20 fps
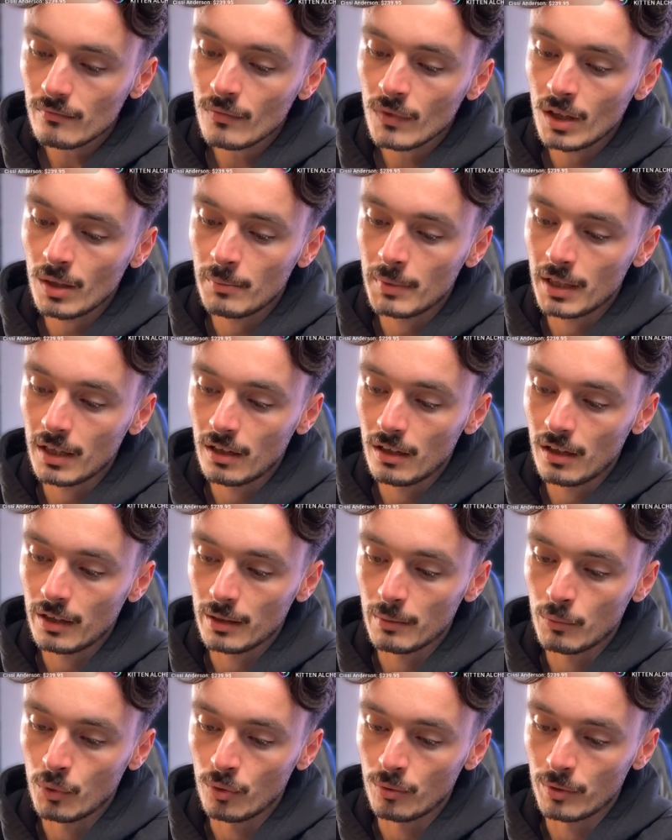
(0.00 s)
I mean, I like
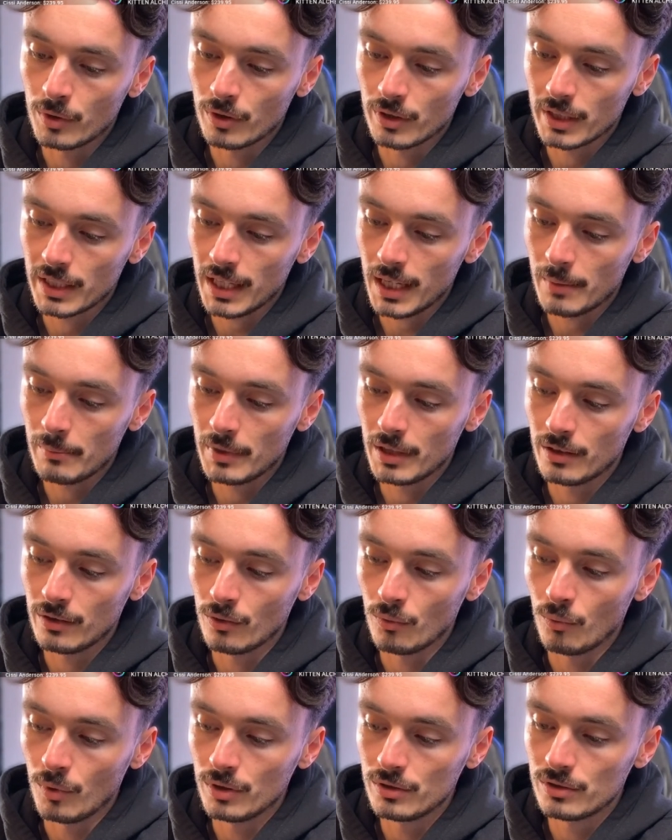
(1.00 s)
them all. We've got the cabin in the
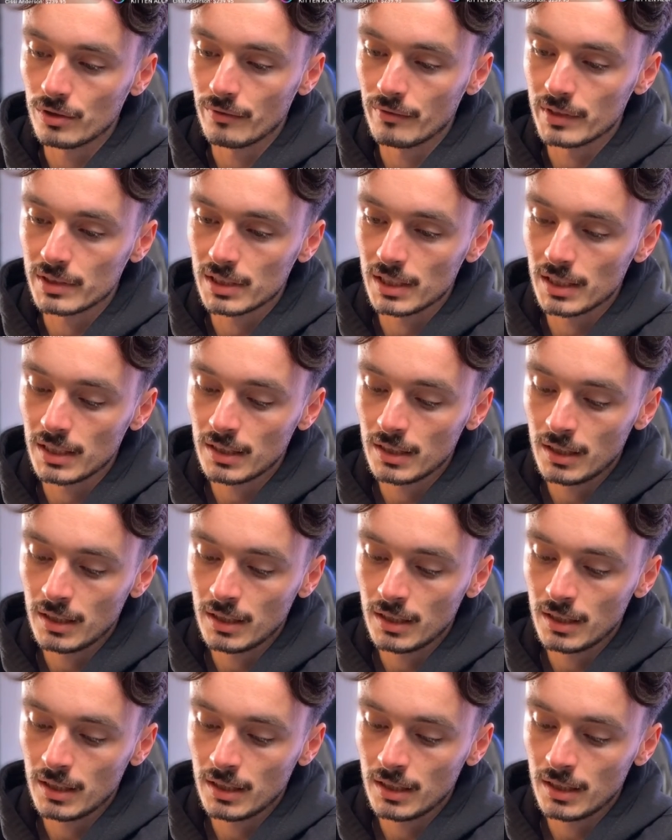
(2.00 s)
woods, obviously.